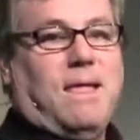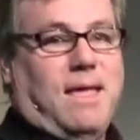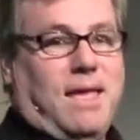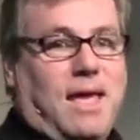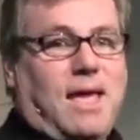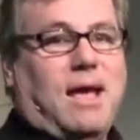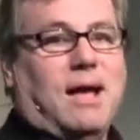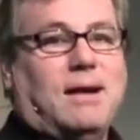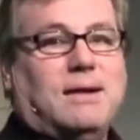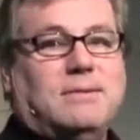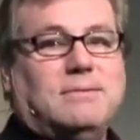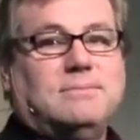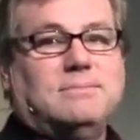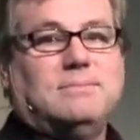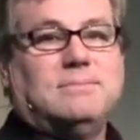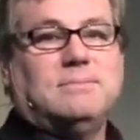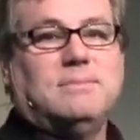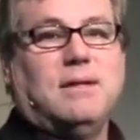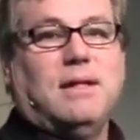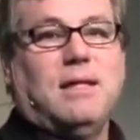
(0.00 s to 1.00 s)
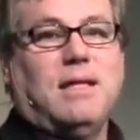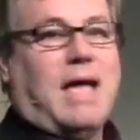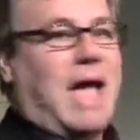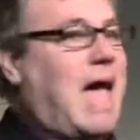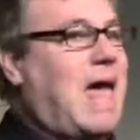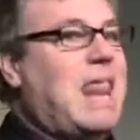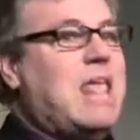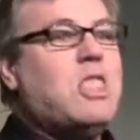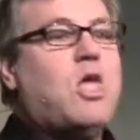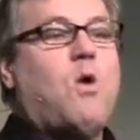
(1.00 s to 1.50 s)
Yeah.
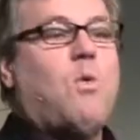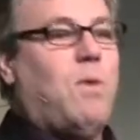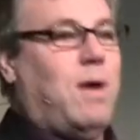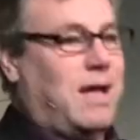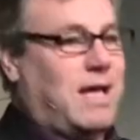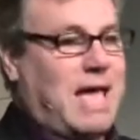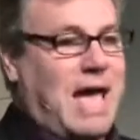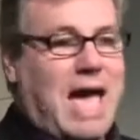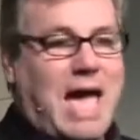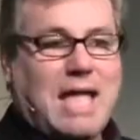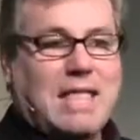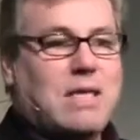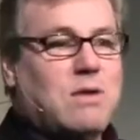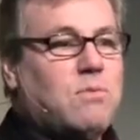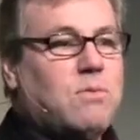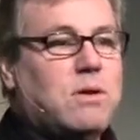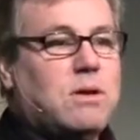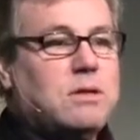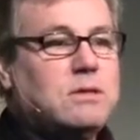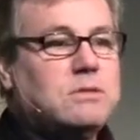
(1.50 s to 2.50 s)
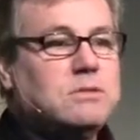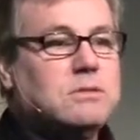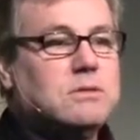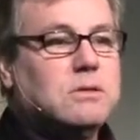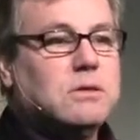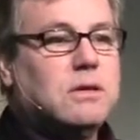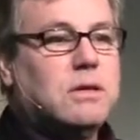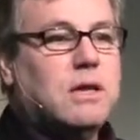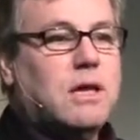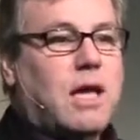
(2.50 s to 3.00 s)
I didn't know what kind it was.